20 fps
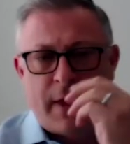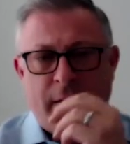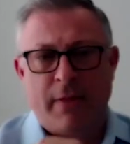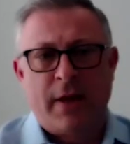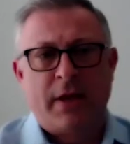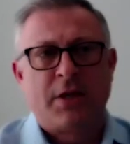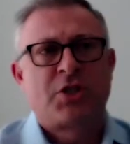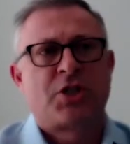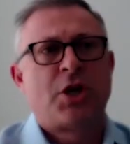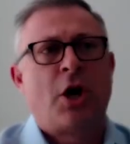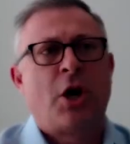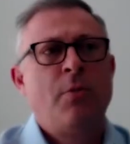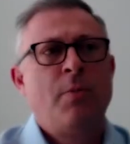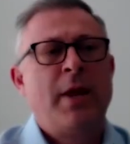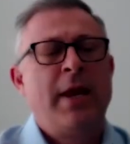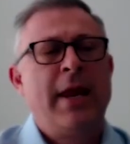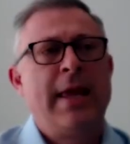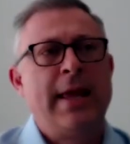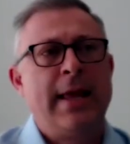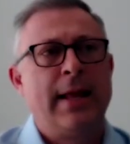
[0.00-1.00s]
there's so
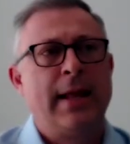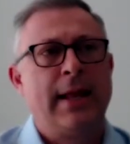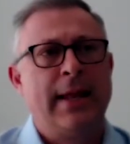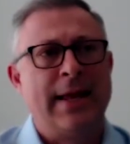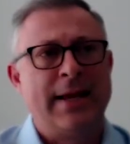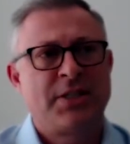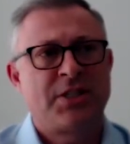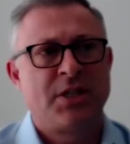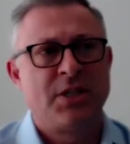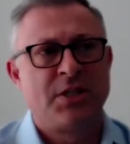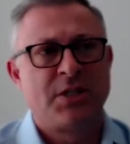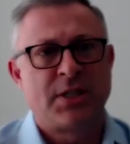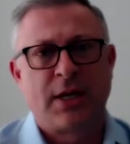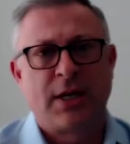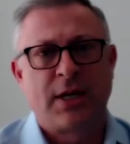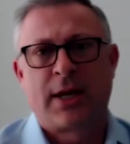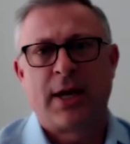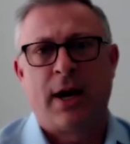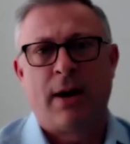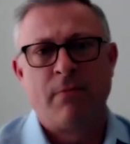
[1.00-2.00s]
many lessons
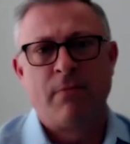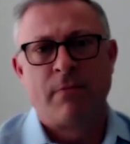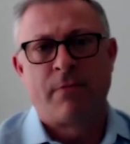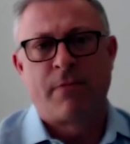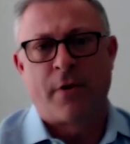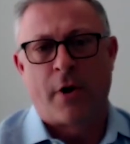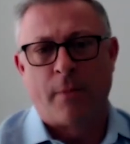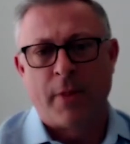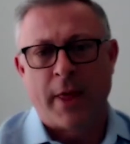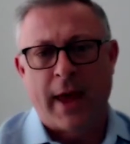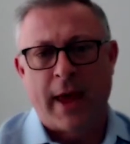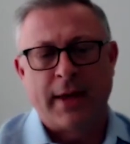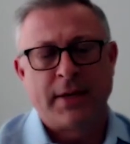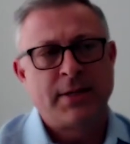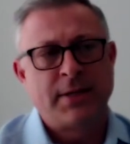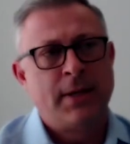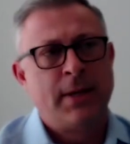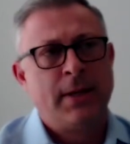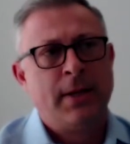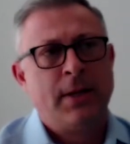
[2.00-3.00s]
that come from that
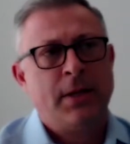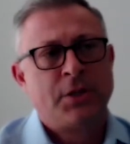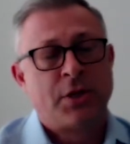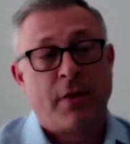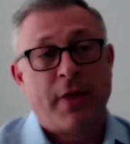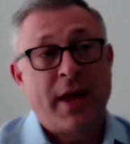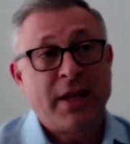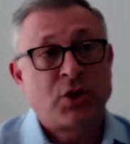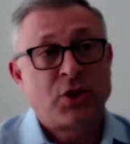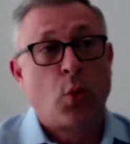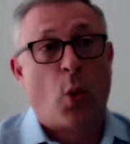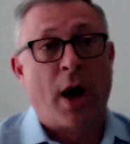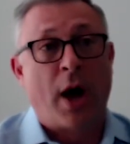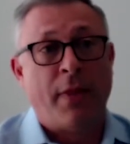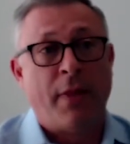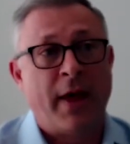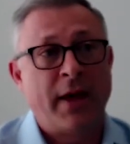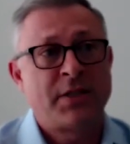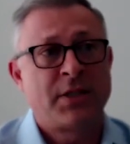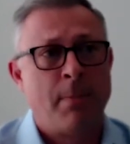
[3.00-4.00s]
so that's
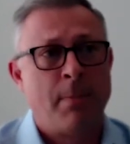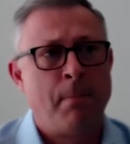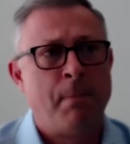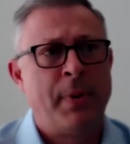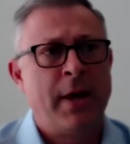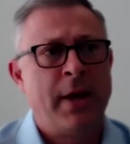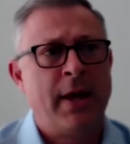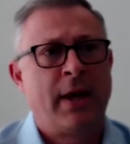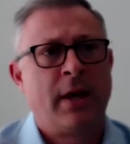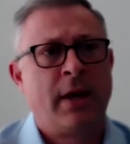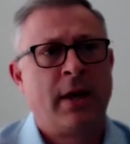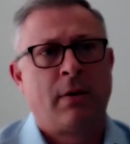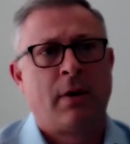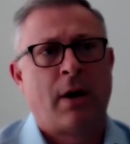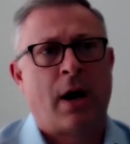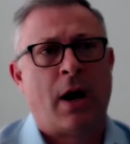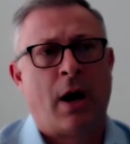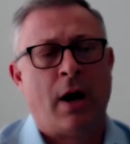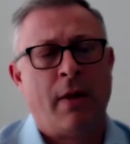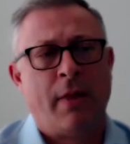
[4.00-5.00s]
one that's a big
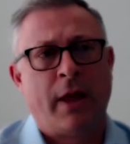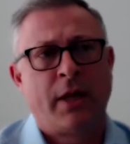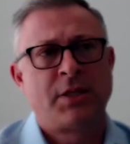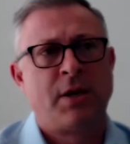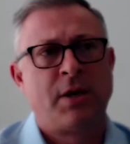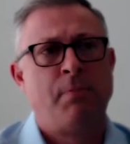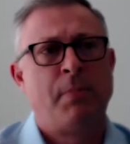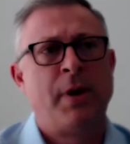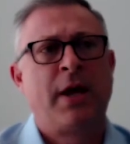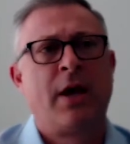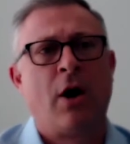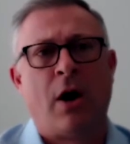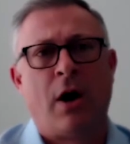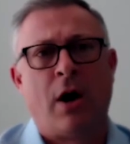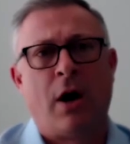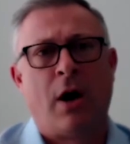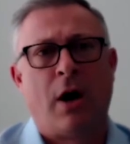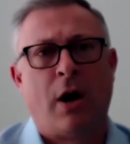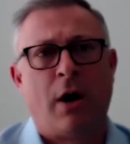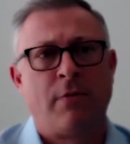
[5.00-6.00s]
uh, that's a big
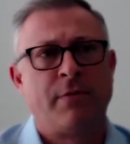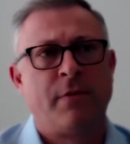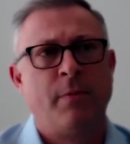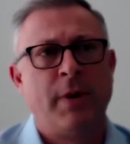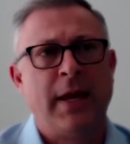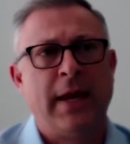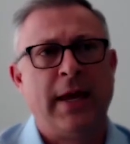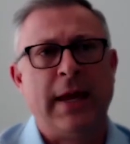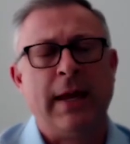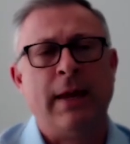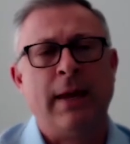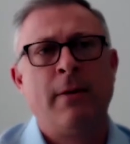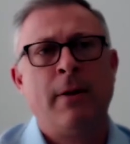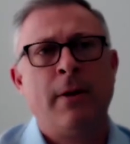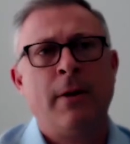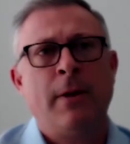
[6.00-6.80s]
aha for me